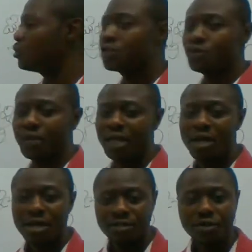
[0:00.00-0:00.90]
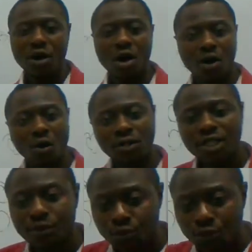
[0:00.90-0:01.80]
3. There are only
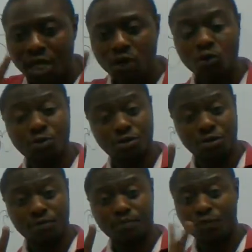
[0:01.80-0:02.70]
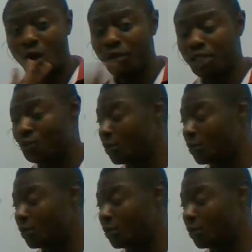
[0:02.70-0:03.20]
3 groups. Only 3